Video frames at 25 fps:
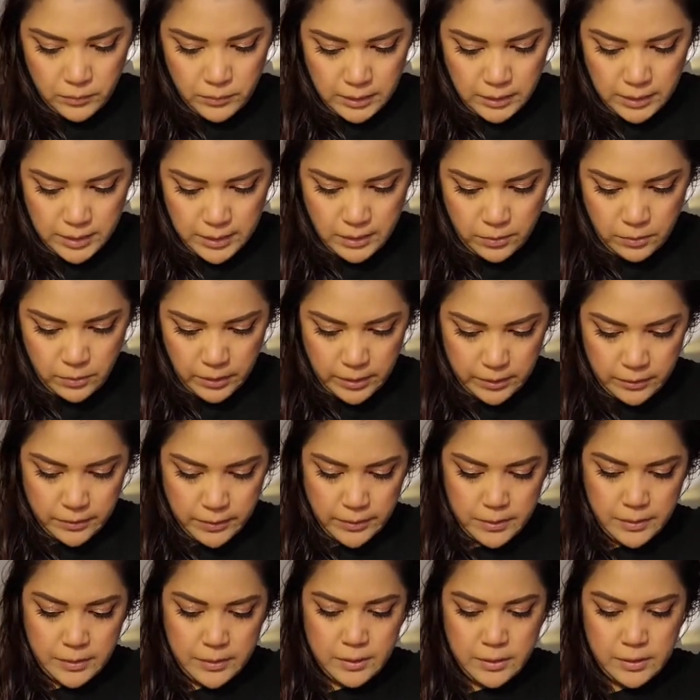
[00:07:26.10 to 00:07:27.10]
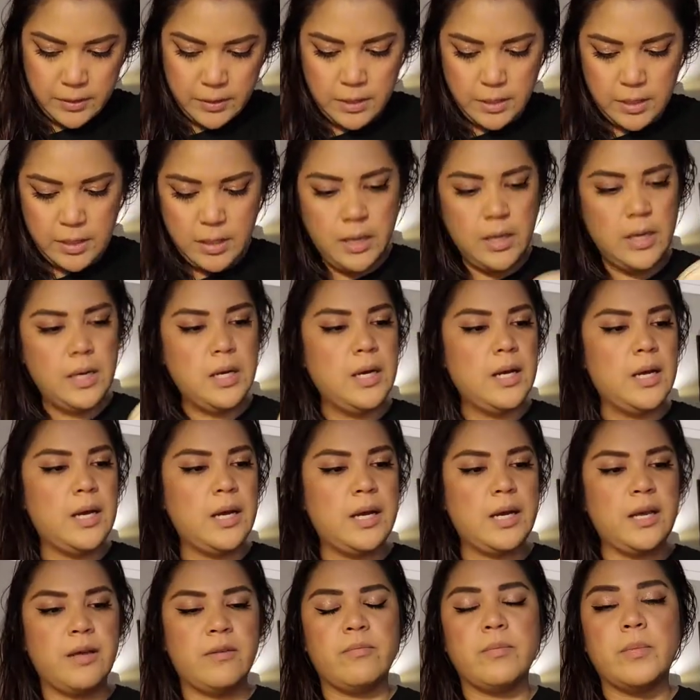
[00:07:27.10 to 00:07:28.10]
see what else. I
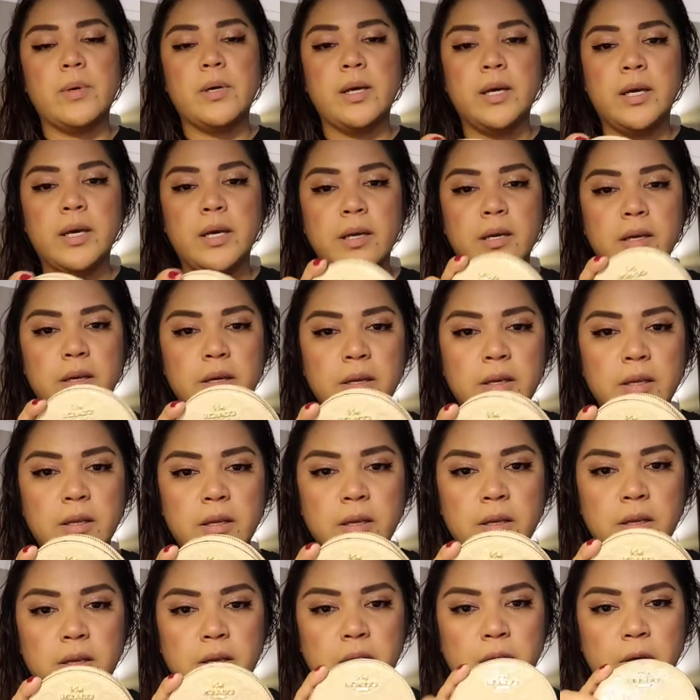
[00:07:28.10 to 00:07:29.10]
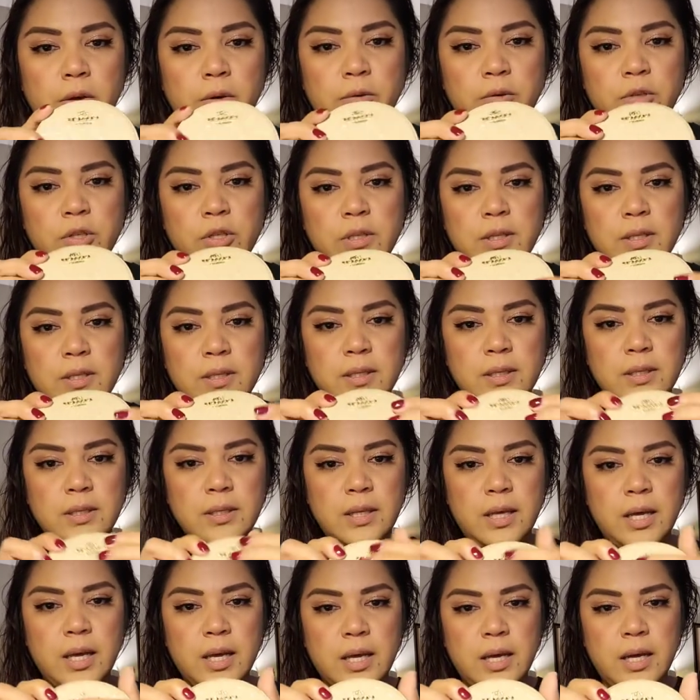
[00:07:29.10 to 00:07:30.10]
have my Coach. This is
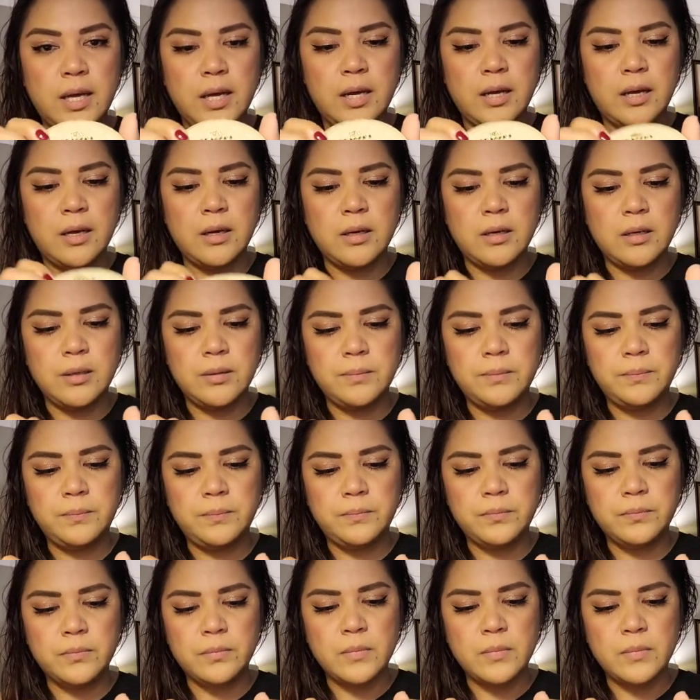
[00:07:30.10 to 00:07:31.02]
like a, um,